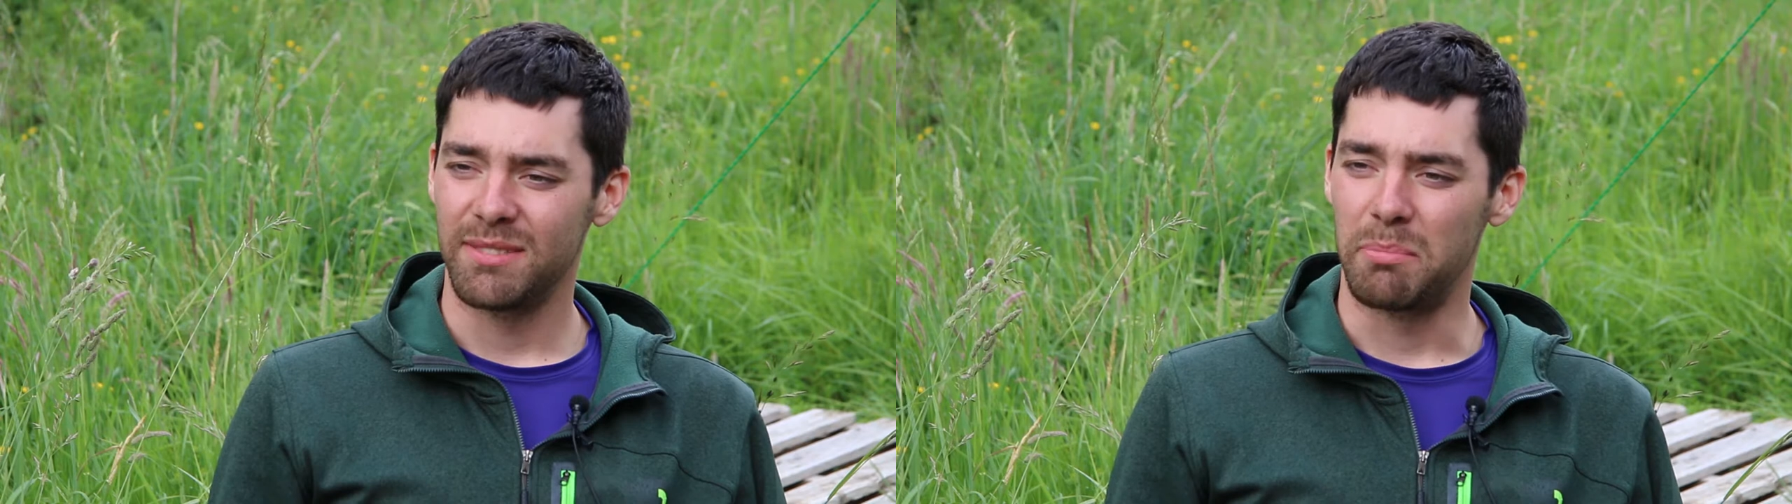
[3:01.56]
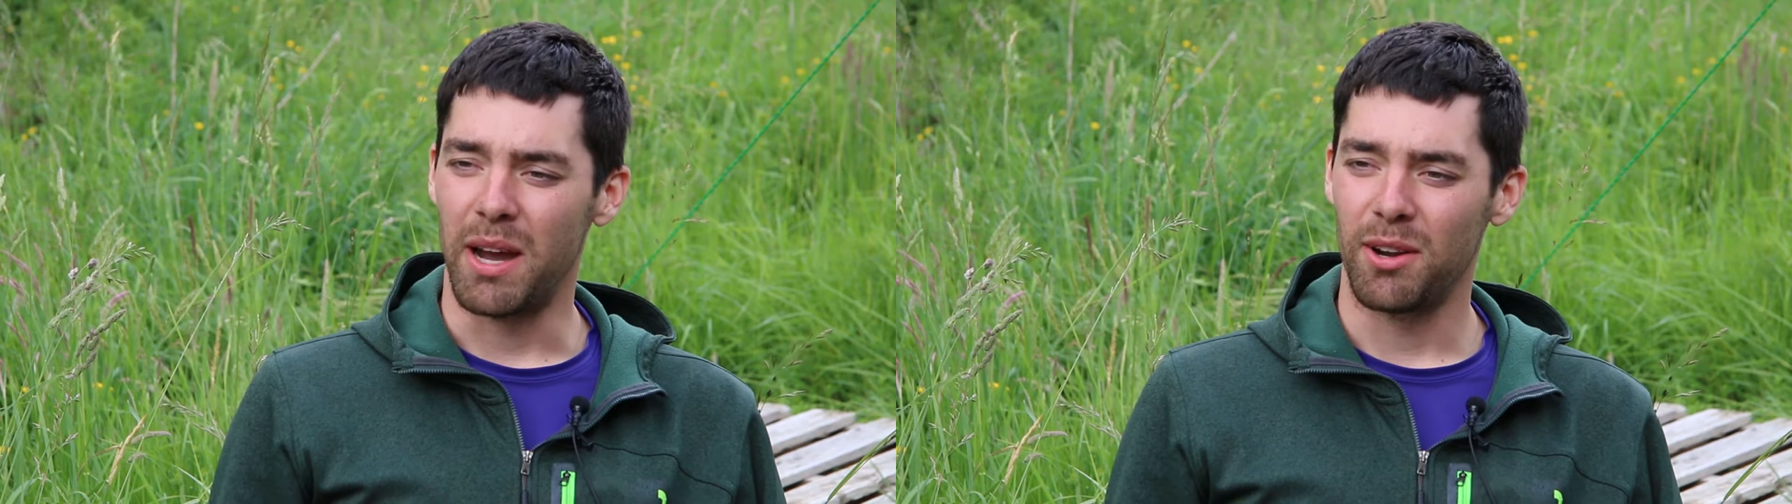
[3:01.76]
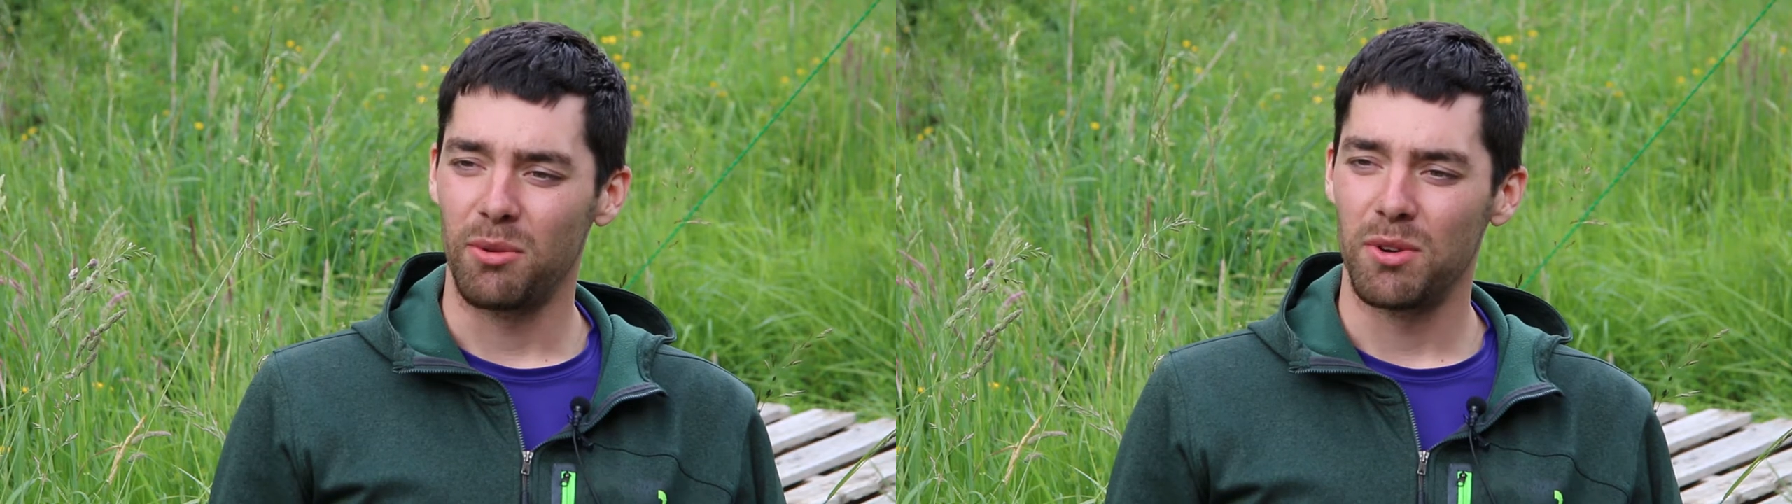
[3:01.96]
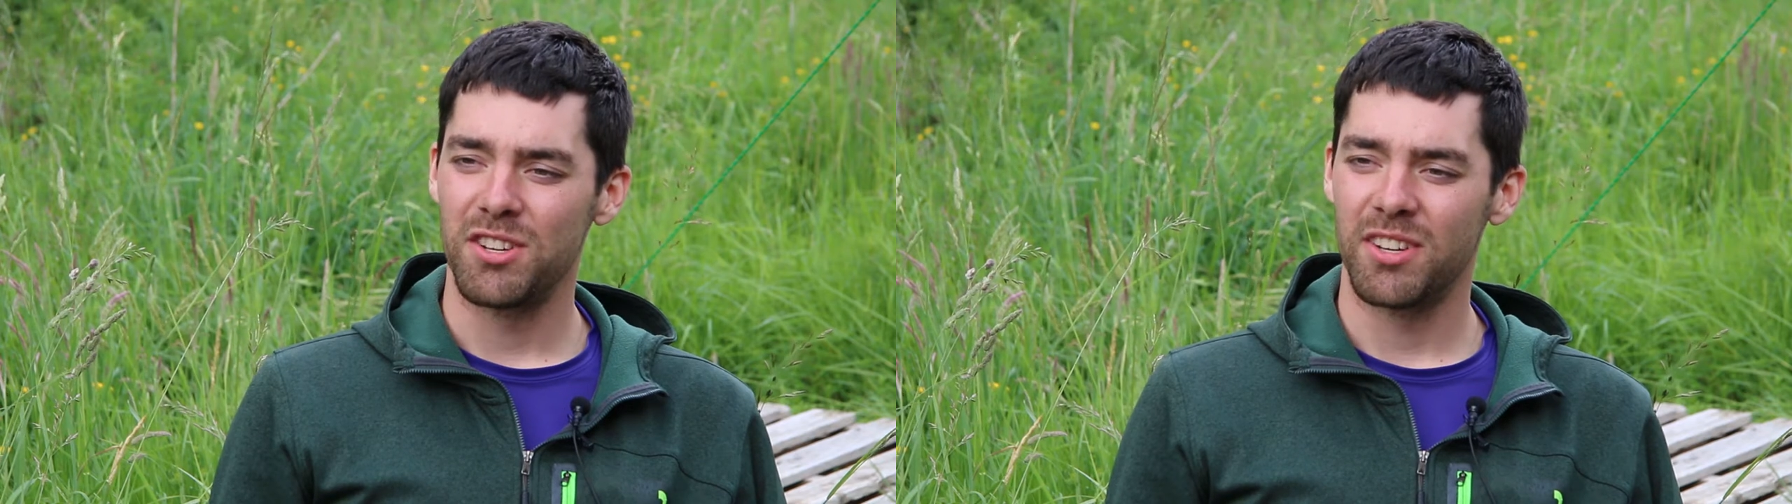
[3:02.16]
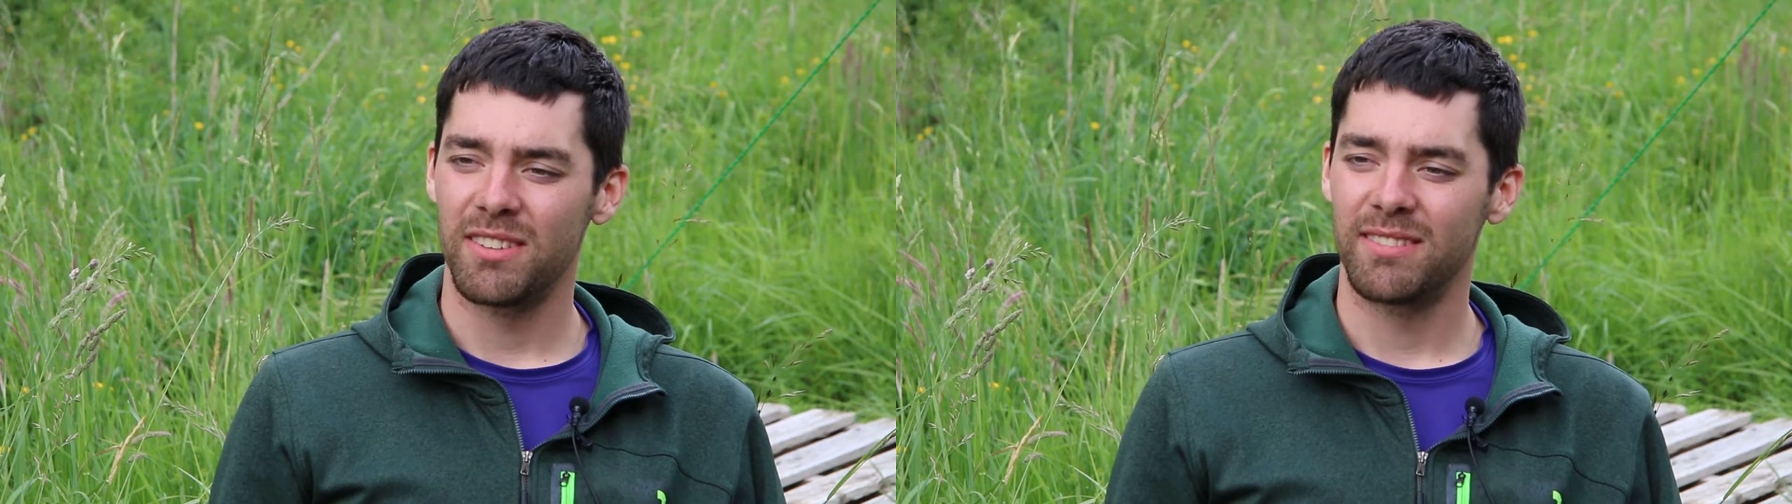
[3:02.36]

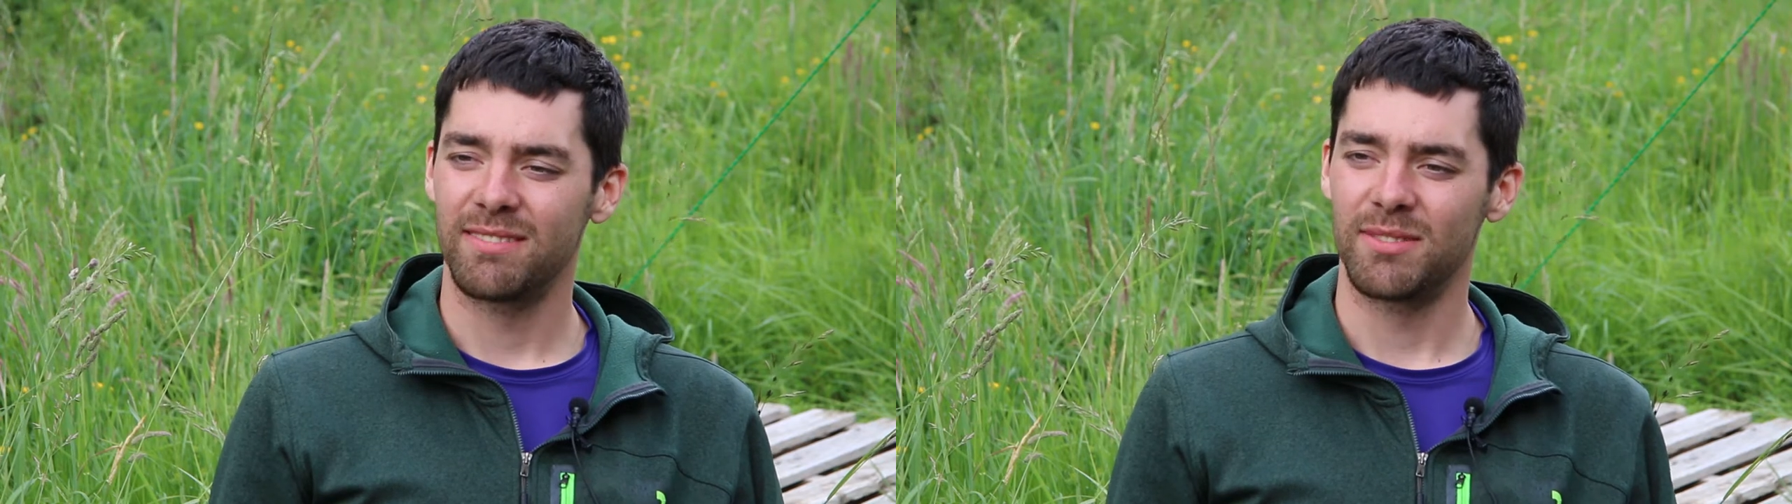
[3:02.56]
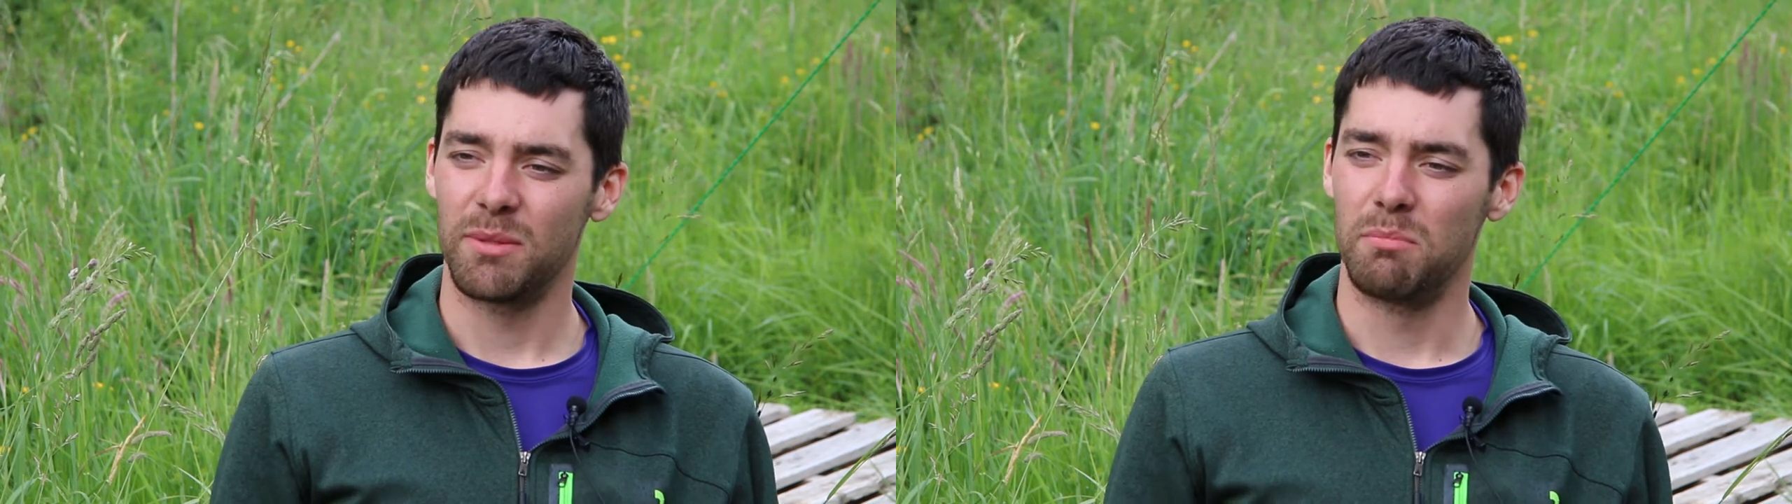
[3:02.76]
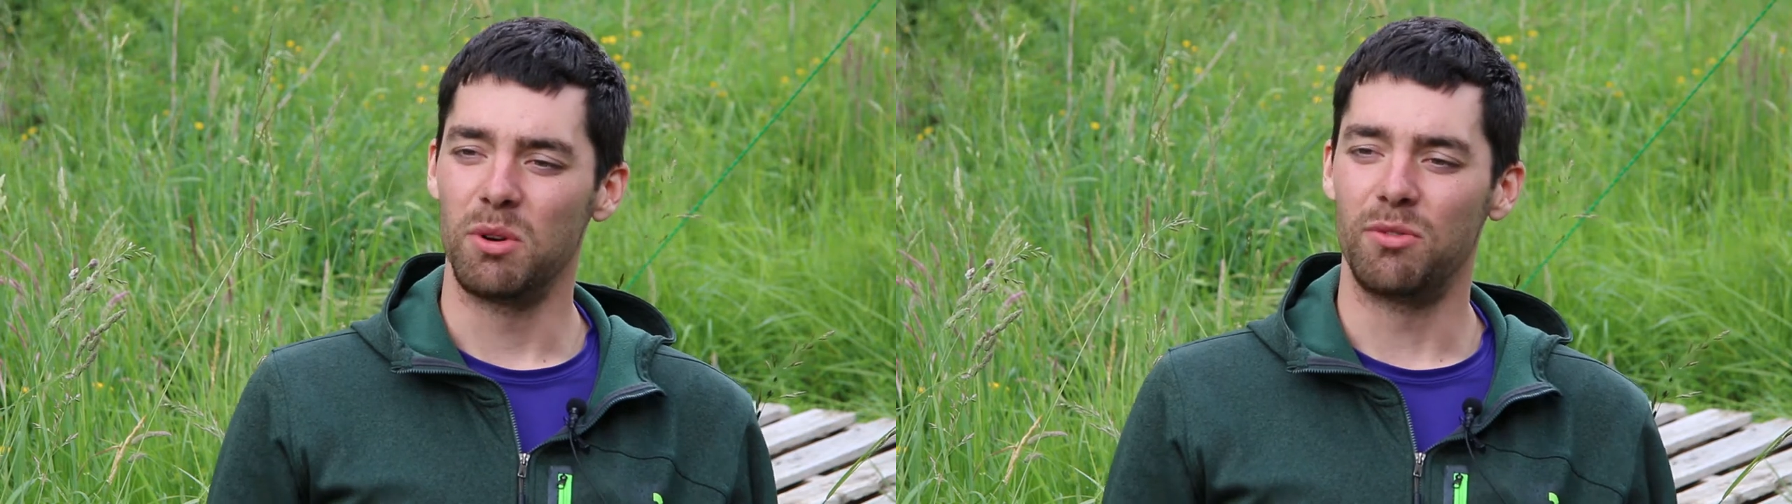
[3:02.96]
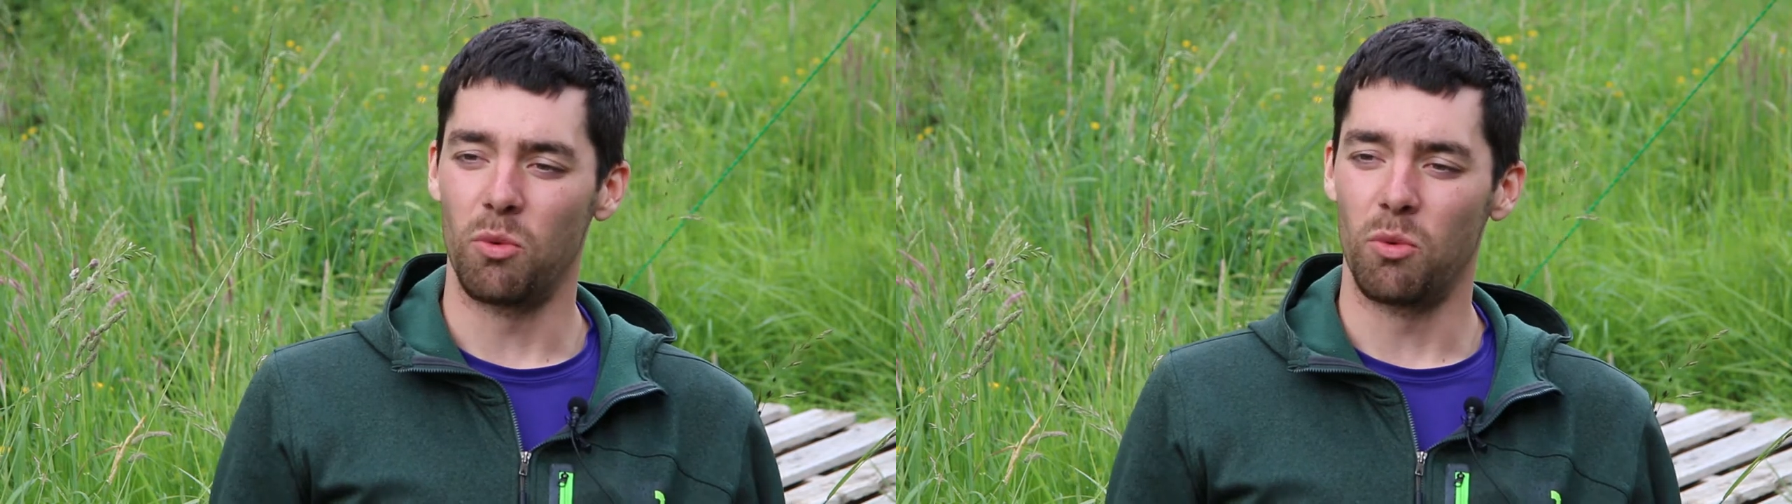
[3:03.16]
bioregion, move